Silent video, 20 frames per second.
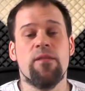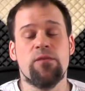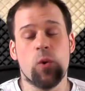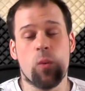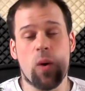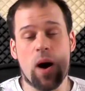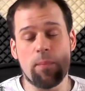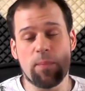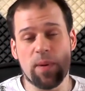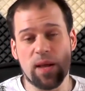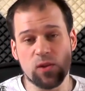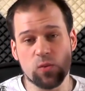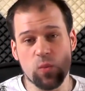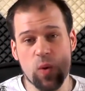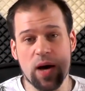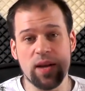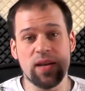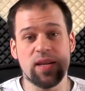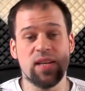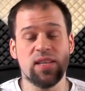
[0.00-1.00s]
the OnePlus
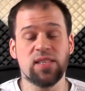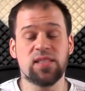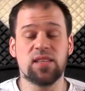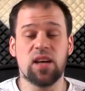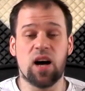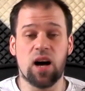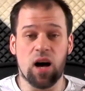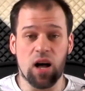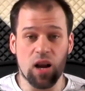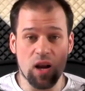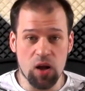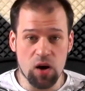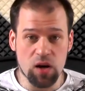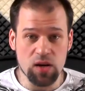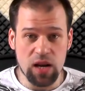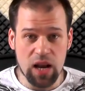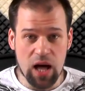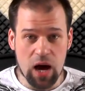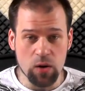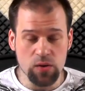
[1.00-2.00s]
One is a
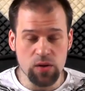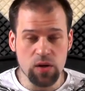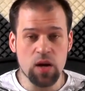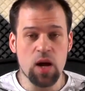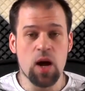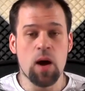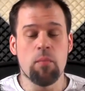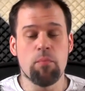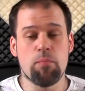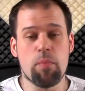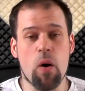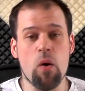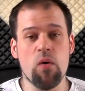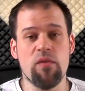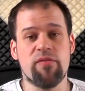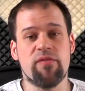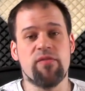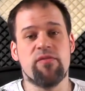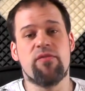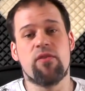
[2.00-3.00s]
lot louder
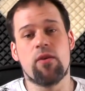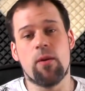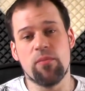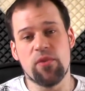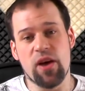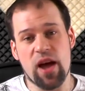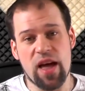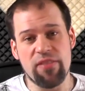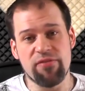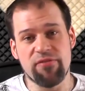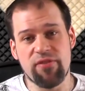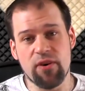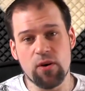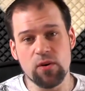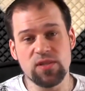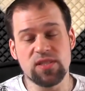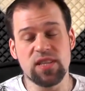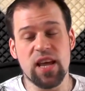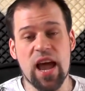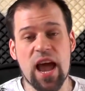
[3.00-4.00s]
both from the
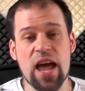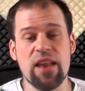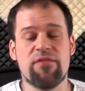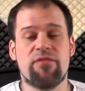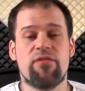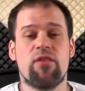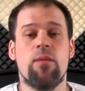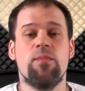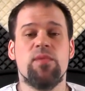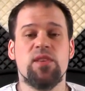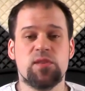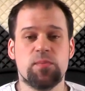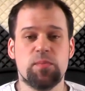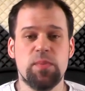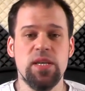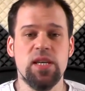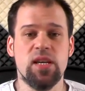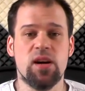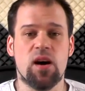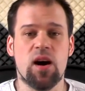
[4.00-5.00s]
headphones and from the
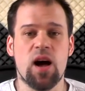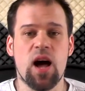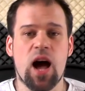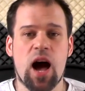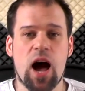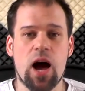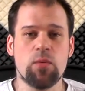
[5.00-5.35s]
speaker.